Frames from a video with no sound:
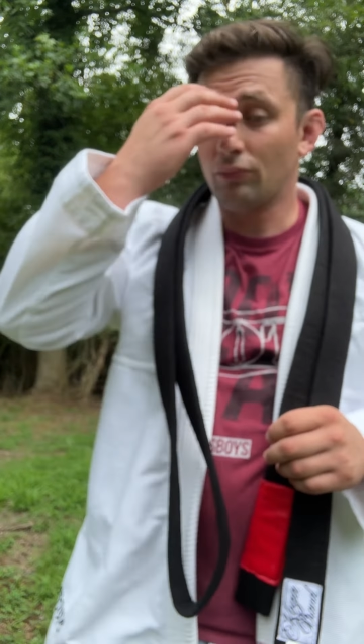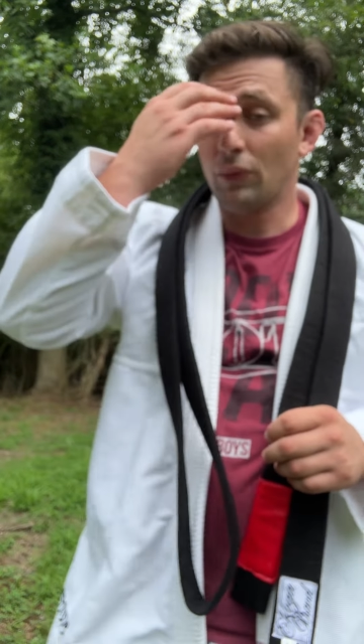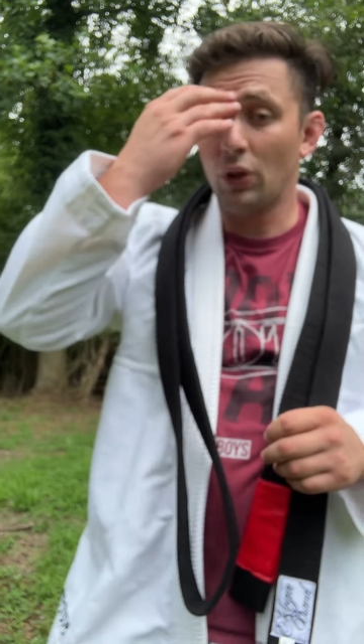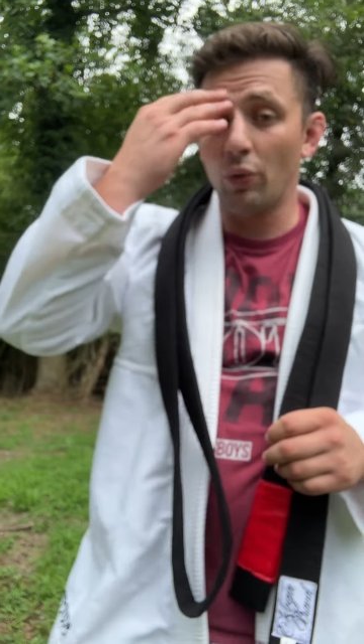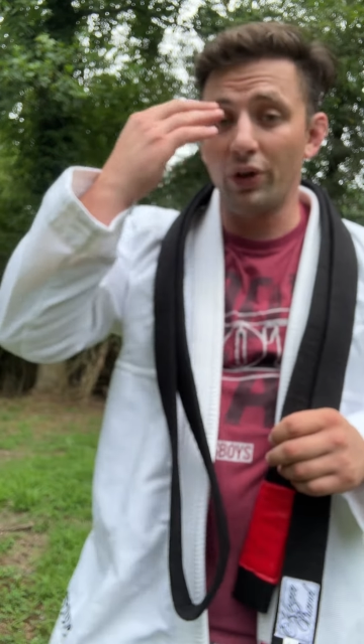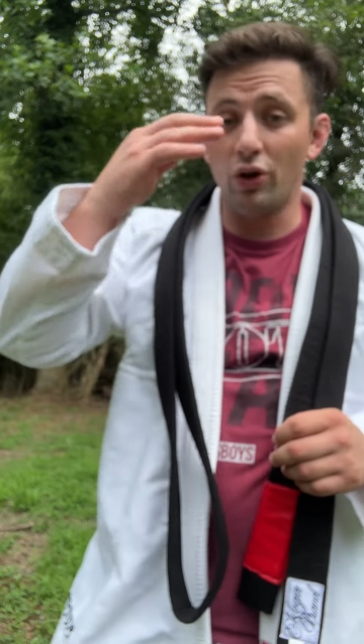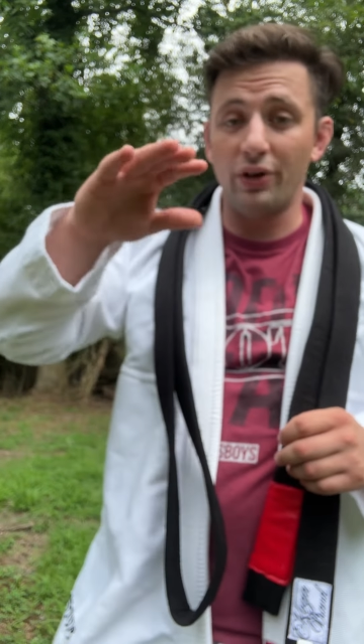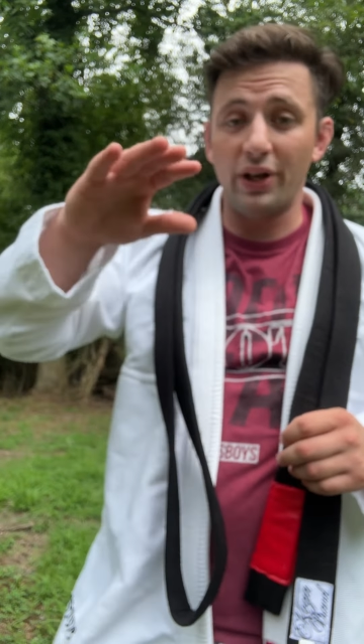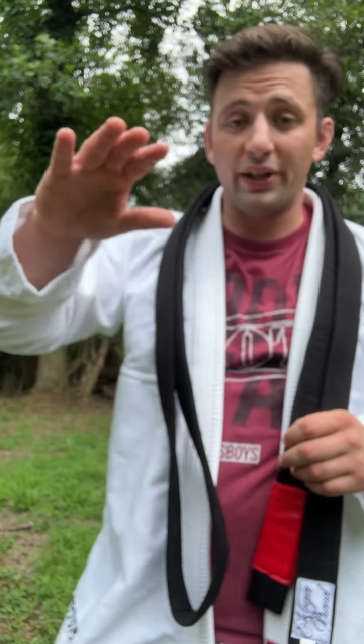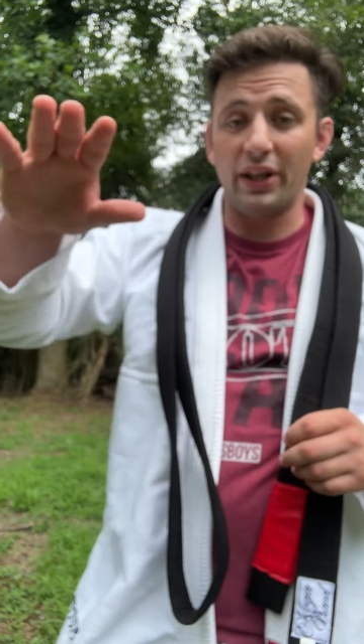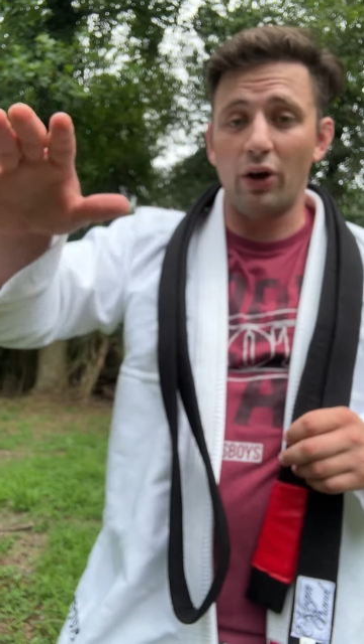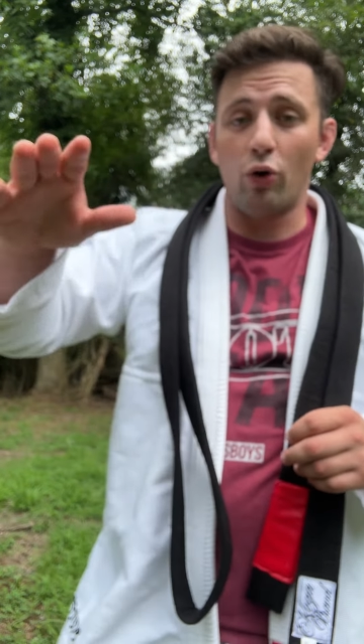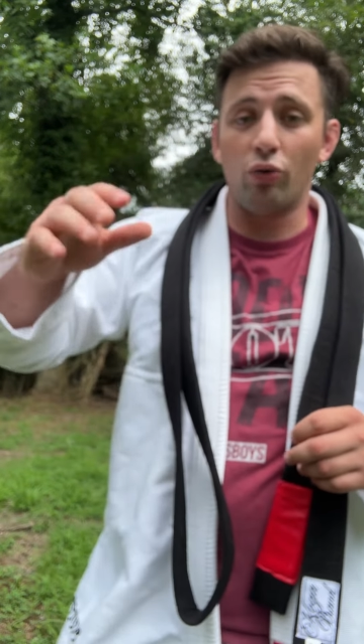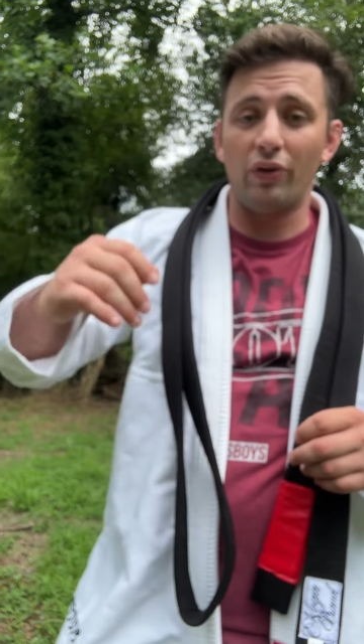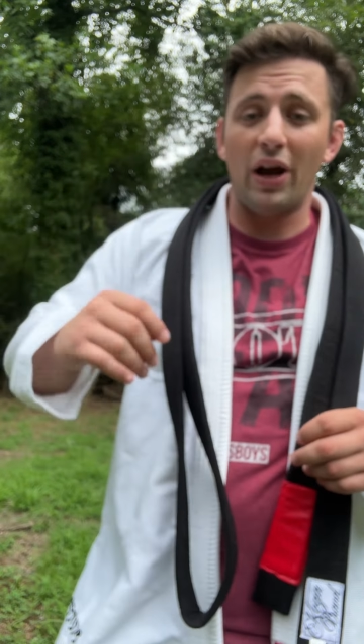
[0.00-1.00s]
We can go down that
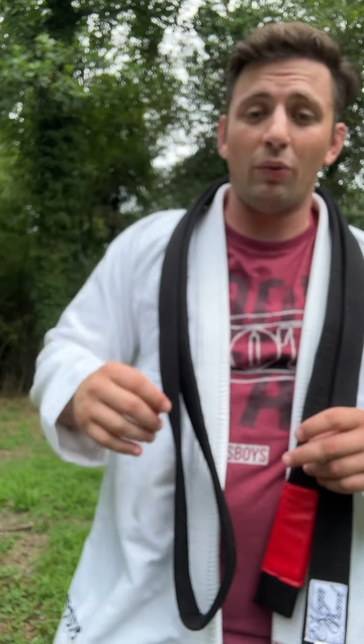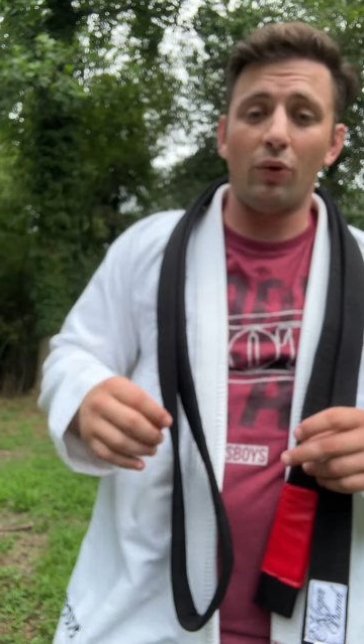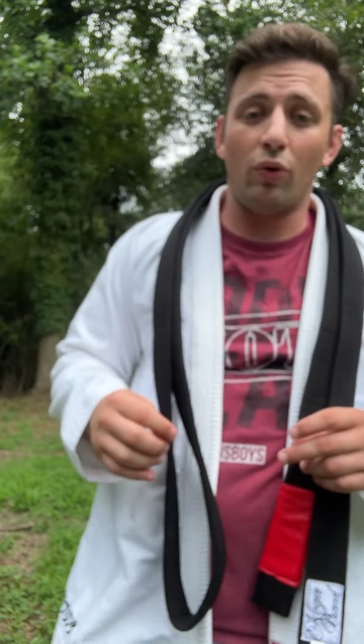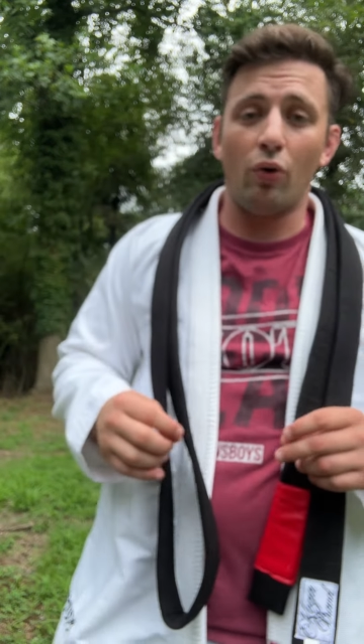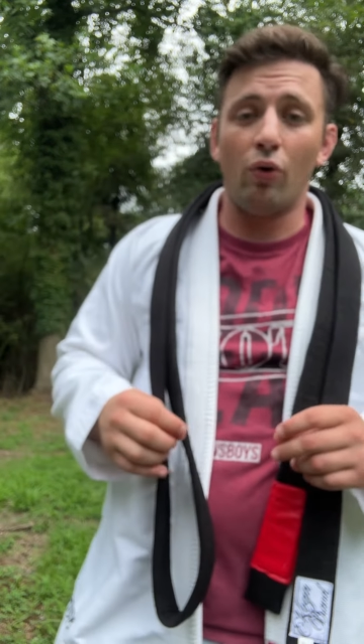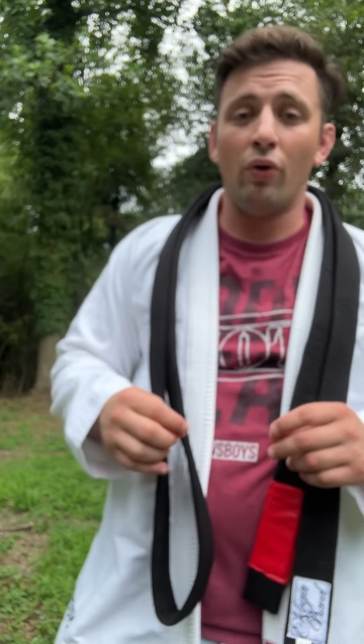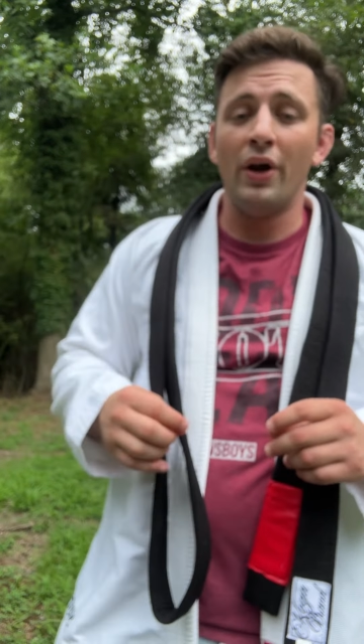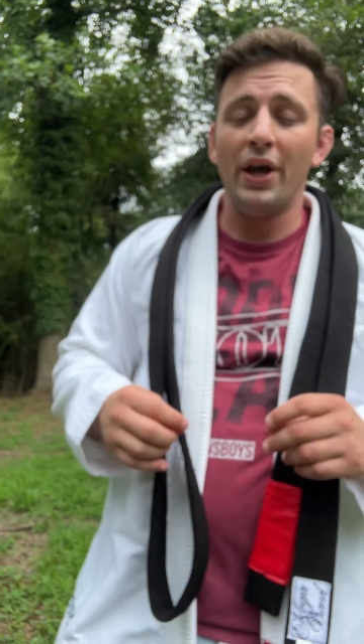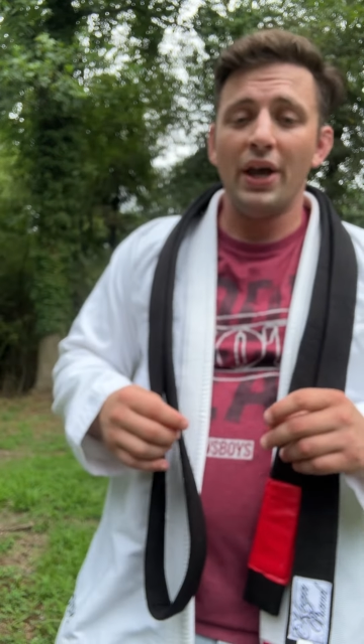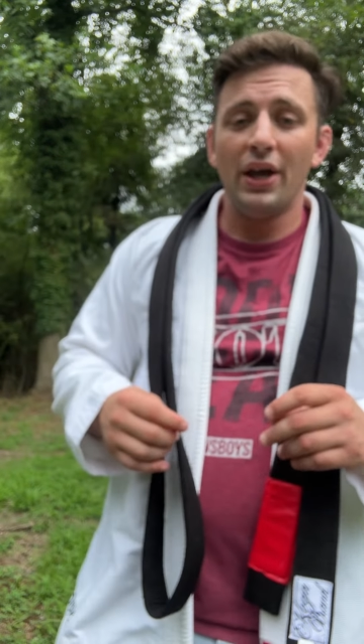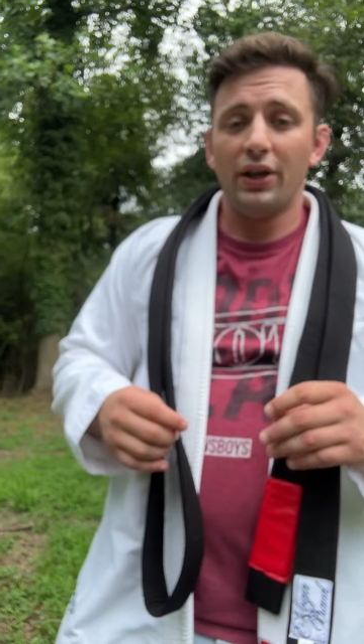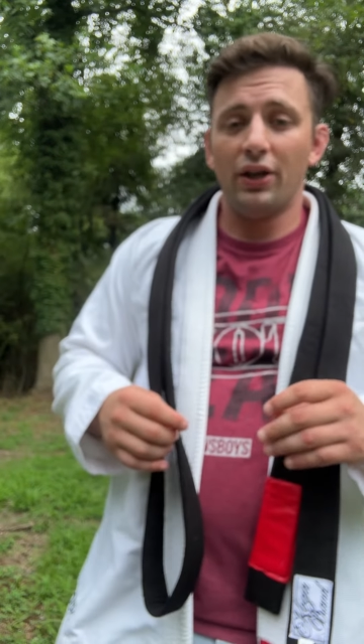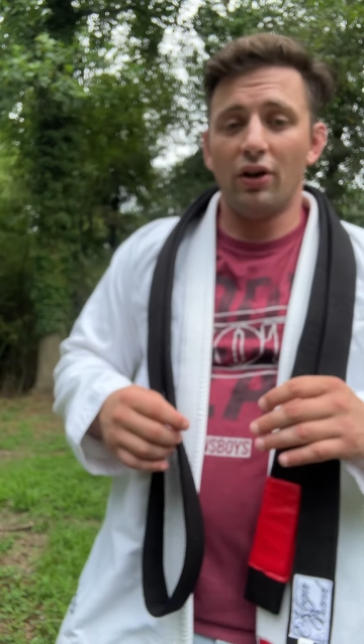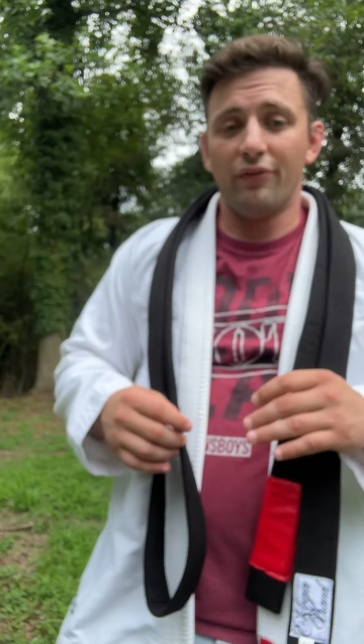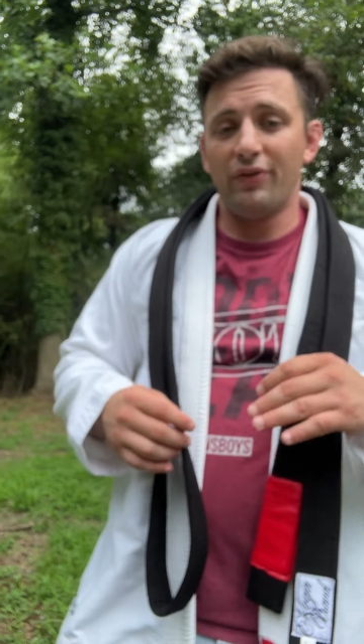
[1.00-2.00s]
whole rabbit hole.
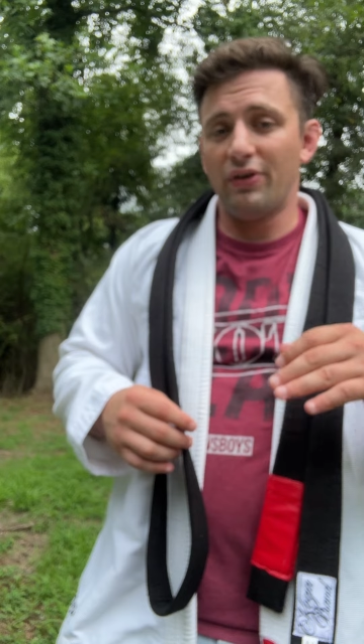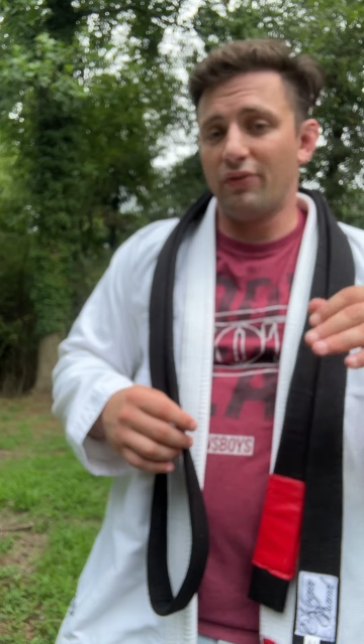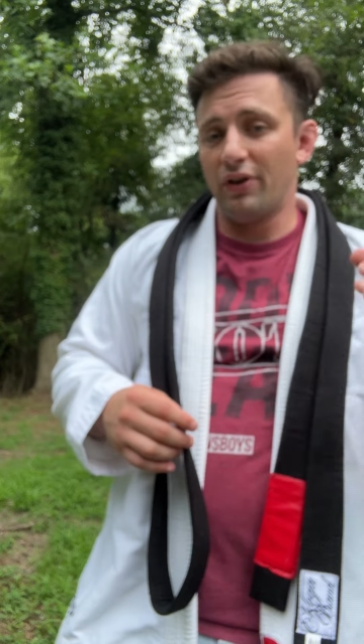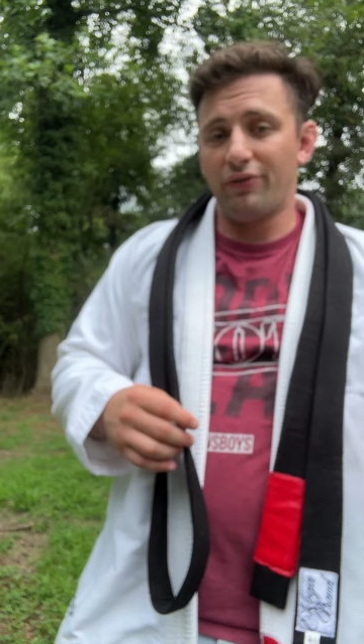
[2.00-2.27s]
Even